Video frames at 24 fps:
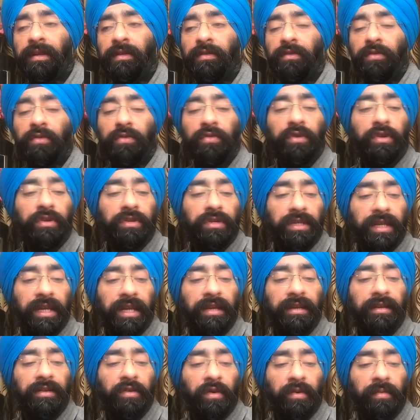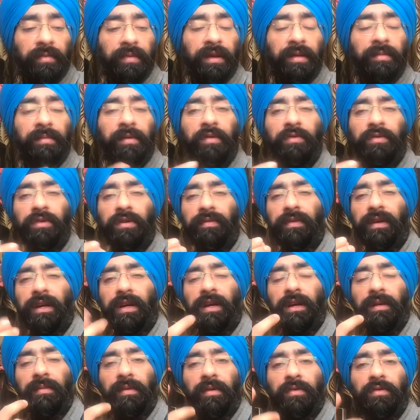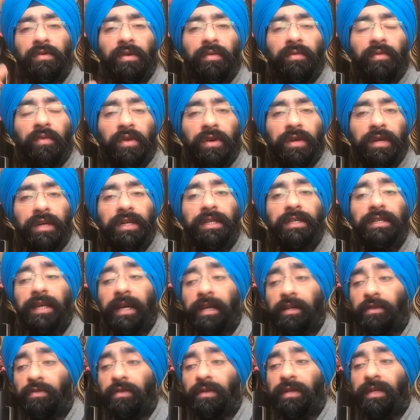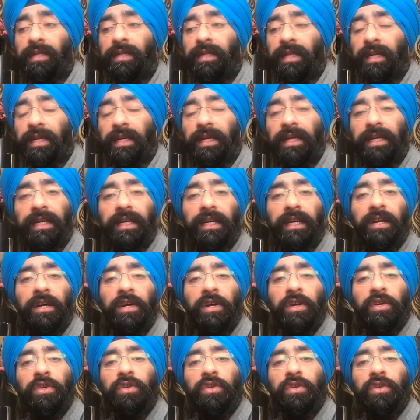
in through your skin normal amount of little amount of water is actually secreted